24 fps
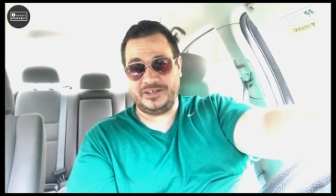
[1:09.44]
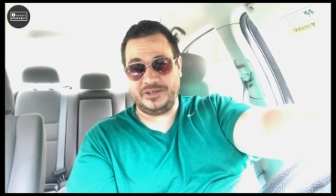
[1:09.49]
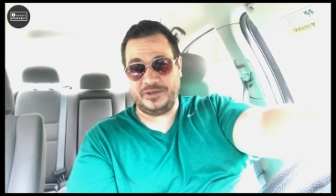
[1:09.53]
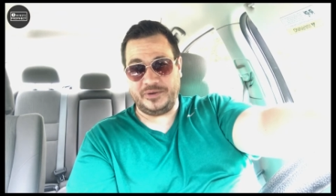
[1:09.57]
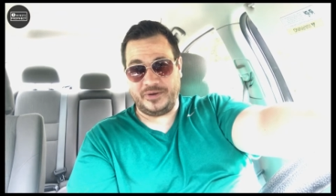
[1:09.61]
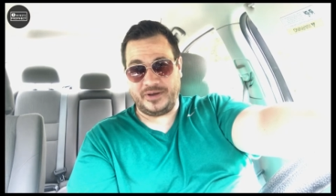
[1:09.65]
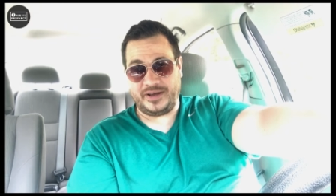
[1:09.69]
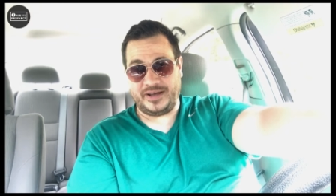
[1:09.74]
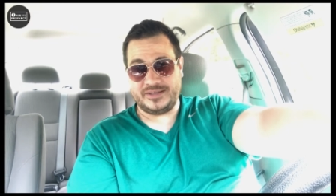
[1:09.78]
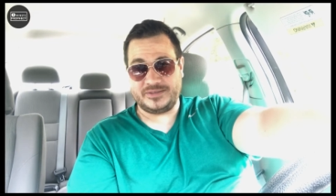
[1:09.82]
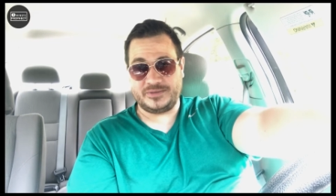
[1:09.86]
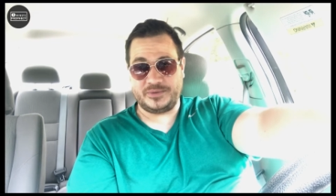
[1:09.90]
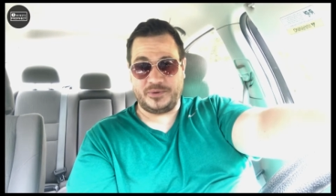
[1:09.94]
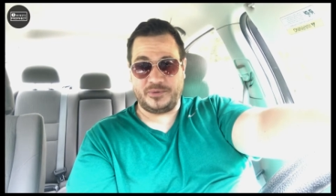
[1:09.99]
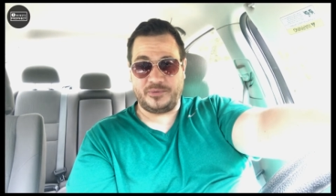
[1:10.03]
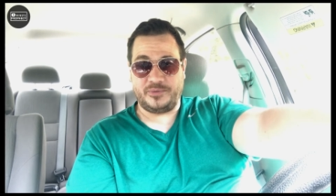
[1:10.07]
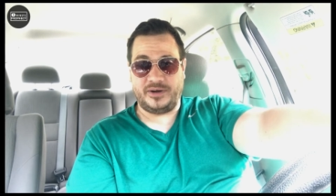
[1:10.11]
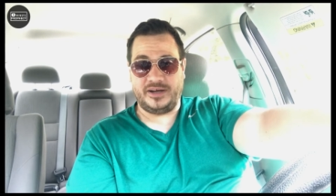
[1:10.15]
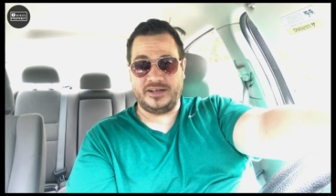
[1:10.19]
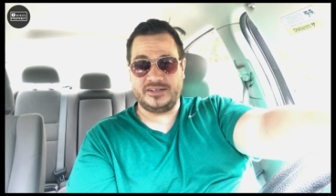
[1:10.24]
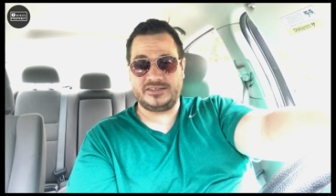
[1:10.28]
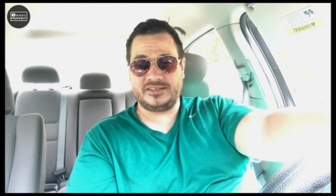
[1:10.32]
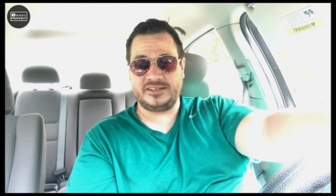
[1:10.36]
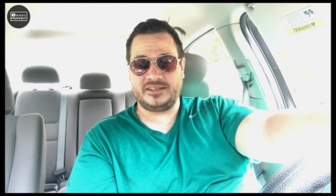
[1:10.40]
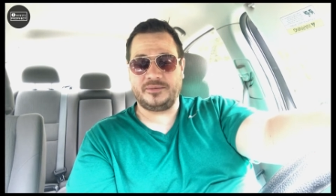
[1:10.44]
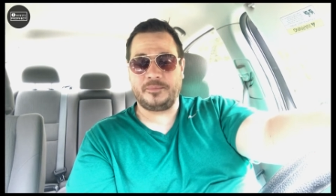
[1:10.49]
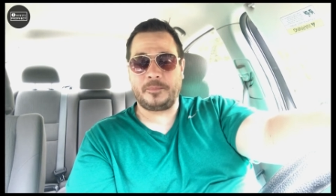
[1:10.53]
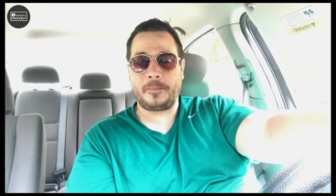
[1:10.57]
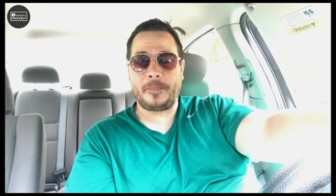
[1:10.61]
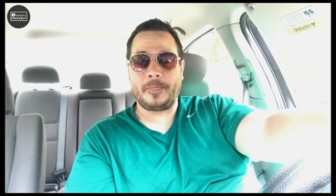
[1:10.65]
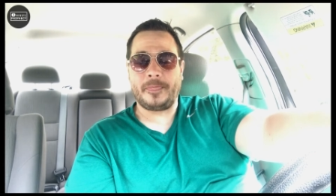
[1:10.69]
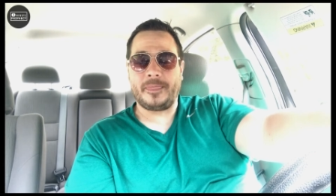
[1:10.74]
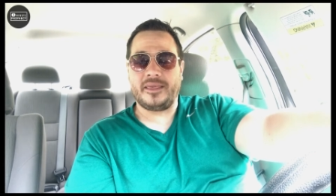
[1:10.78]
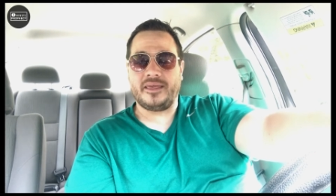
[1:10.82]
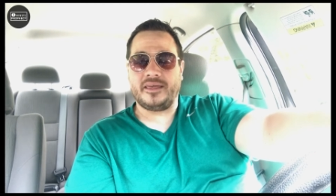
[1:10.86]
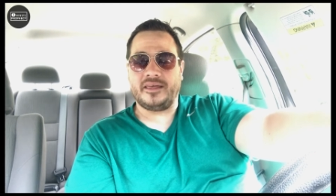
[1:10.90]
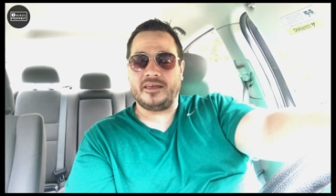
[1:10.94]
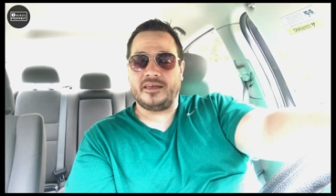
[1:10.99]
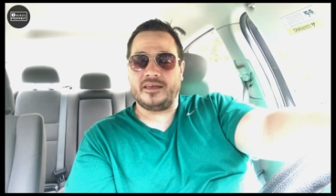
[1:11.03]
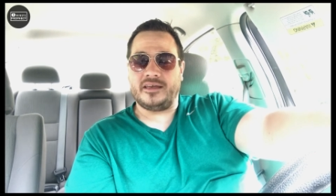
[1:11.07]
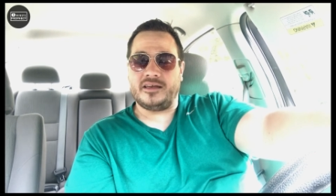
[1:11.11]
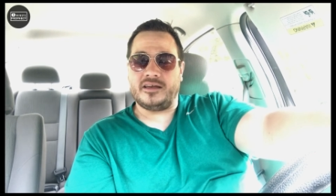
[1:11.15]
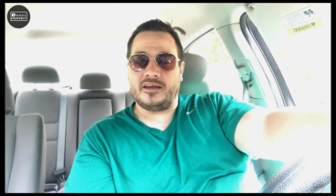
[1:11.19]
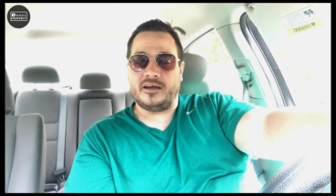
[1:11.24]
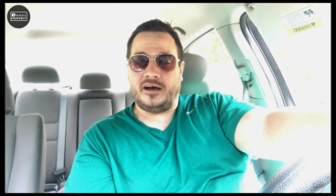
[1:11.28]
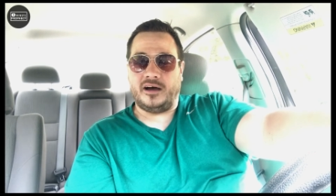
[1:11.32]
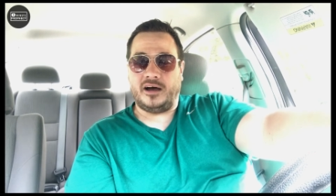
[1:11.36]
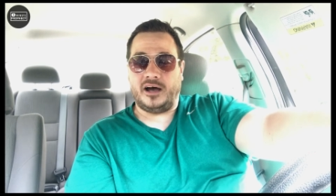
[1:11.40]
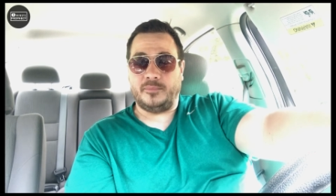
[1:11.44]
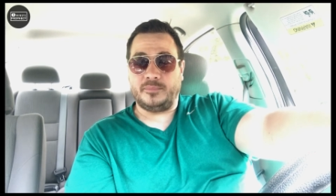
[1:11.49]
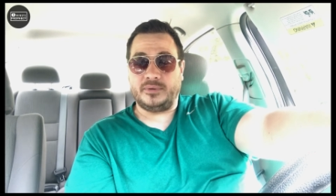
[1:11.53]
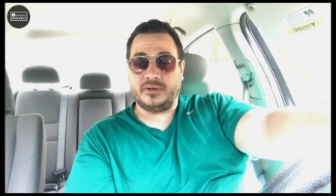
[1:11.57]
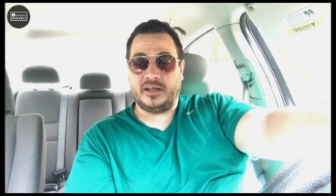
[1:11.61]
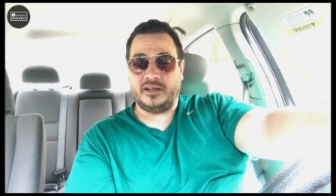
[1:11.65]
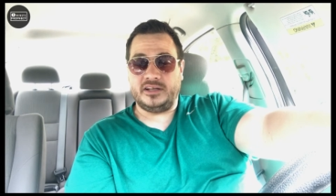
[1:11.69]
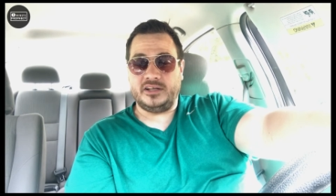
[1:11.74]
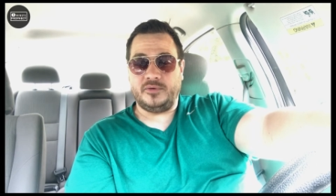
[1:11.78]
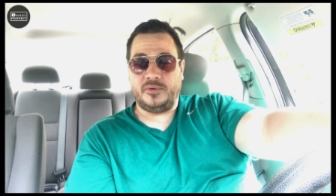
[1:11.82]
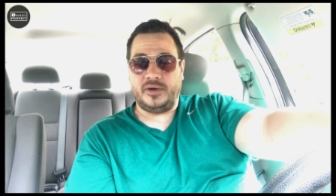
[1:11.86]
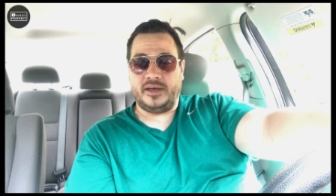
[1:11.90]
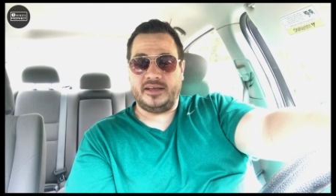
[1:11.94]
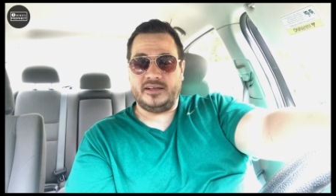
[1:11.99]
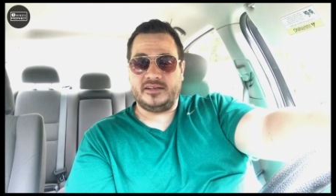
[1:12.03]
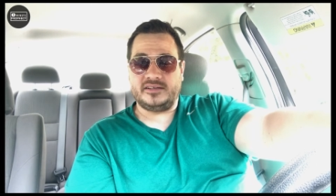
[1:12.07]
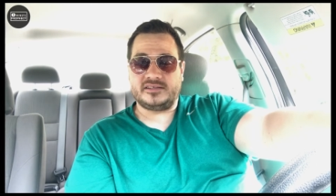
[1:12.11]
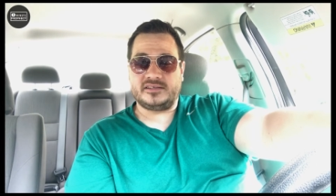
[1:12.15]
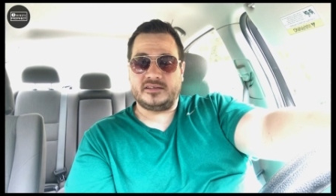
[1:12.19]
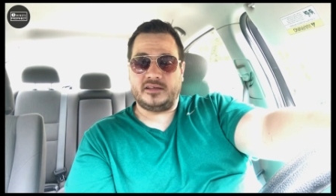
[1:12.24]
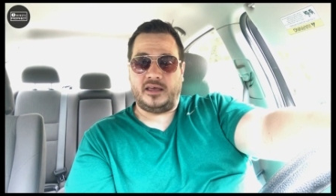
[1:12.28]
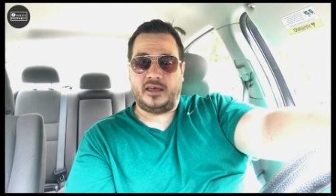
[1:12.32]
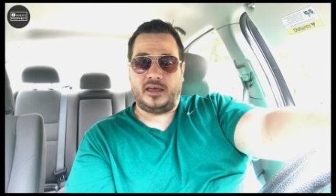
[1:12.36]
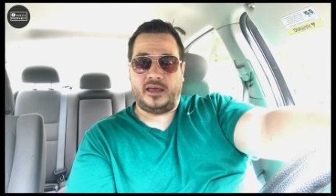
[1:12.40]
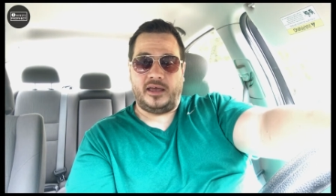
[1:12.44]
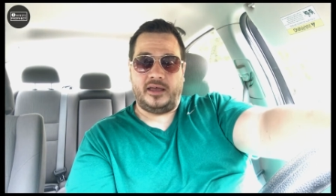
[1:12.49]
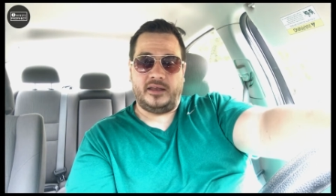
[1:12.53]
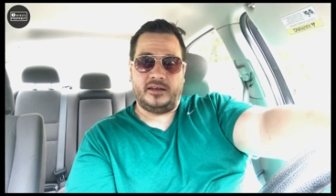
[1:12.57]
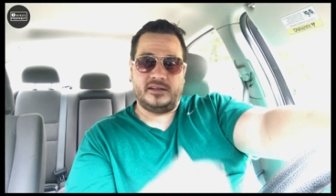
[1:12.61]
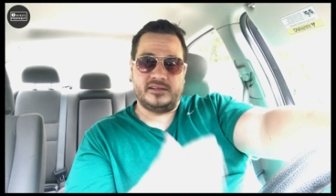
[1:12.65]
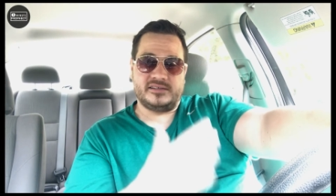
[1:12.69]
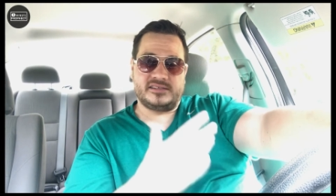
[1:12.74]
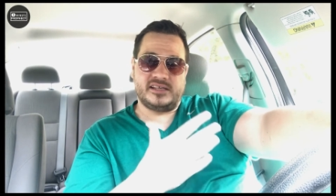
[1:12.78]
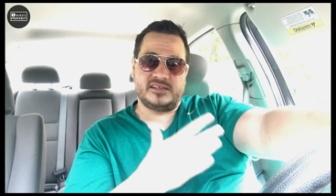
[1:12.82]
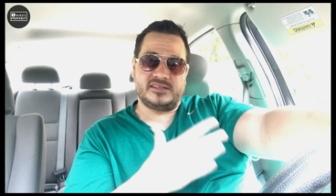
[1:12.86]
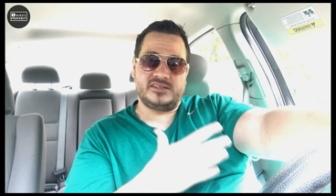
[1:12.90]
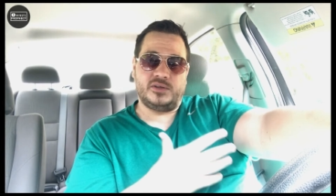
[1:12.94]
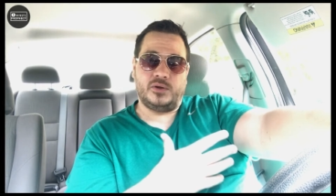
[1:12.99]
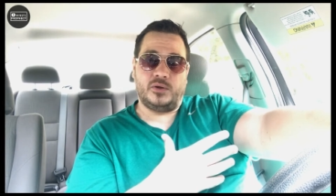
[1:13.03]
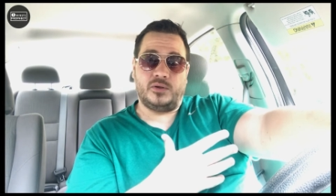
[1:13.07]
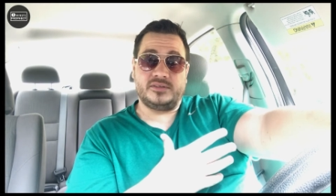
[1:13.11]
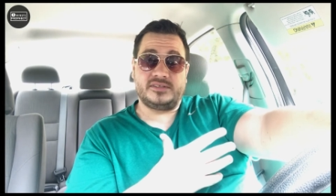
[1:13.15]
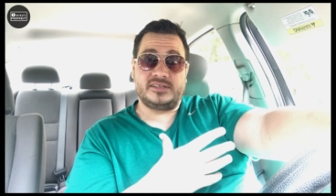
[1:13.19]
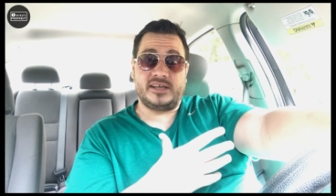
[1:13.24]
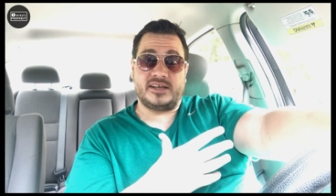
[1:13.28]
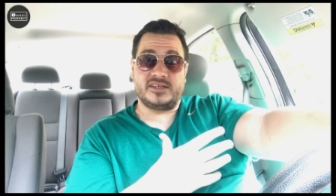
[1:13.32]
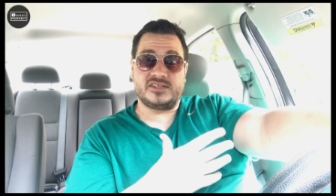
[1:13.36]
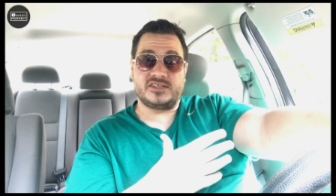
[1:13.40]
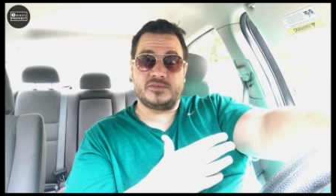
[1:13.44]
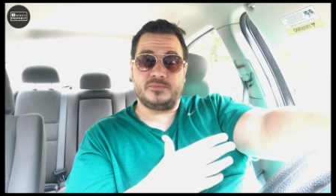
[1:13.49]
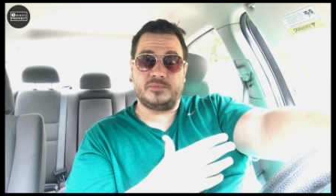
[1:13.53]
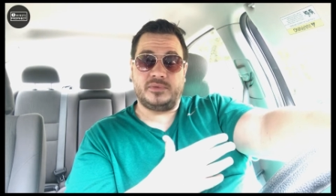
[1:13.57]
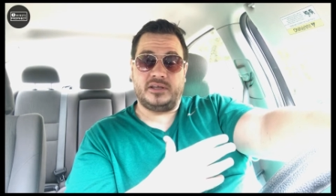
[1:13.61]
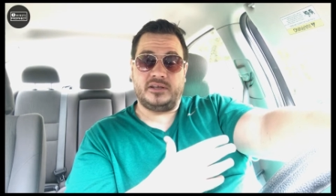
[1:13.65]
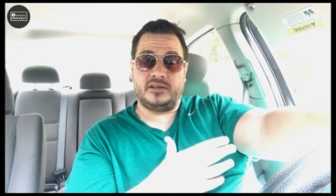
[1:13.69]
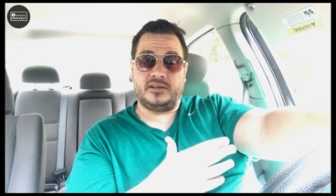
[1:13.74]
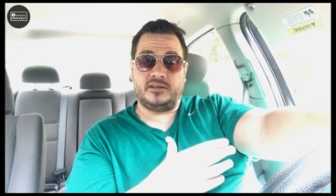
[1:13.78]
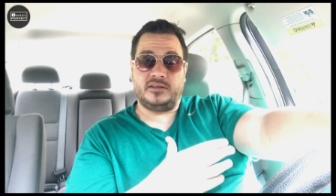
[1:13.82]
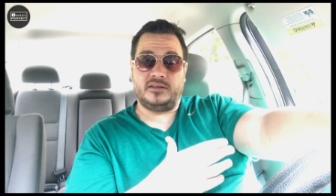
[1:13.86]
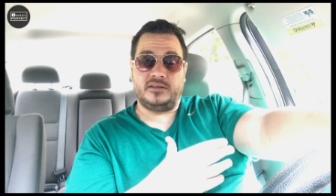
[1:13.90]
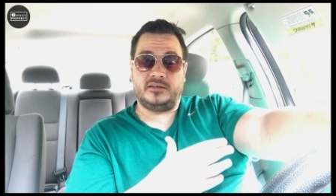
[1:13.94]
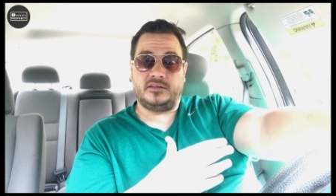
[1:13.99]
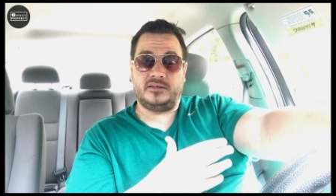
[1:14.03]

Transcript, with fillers: you guys who are watching. Uh, but, anyways, and it says in the Old Testament,